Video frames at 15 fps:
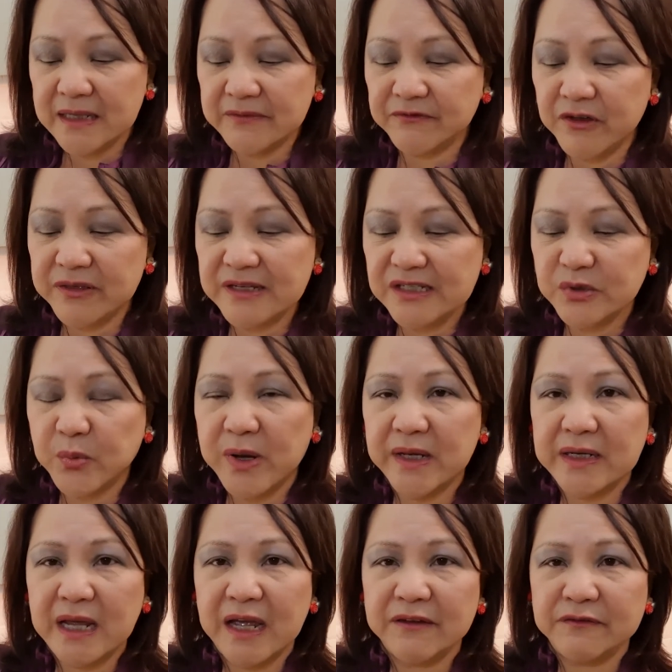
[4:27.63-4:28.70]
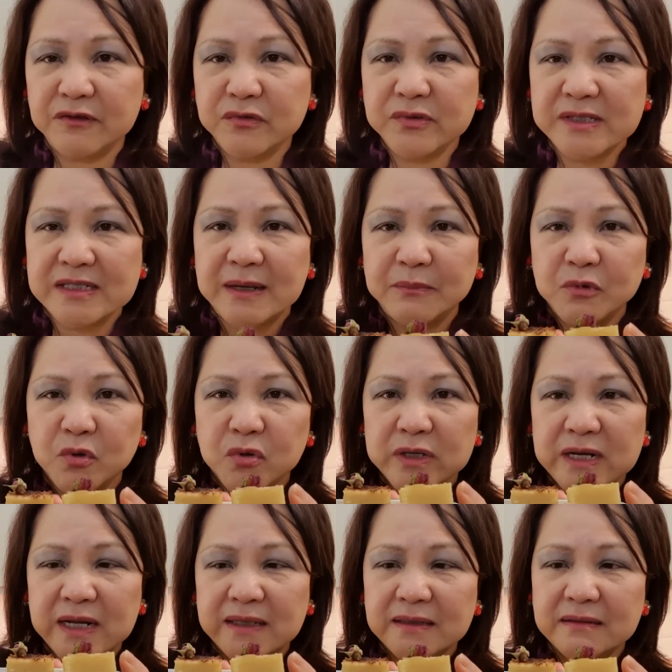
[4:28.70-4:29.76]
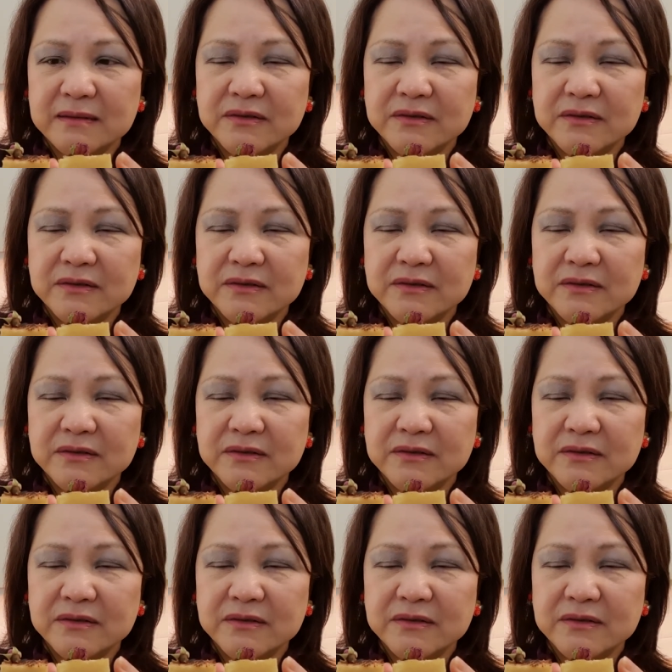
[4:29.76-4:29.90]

for this one I've used some coconut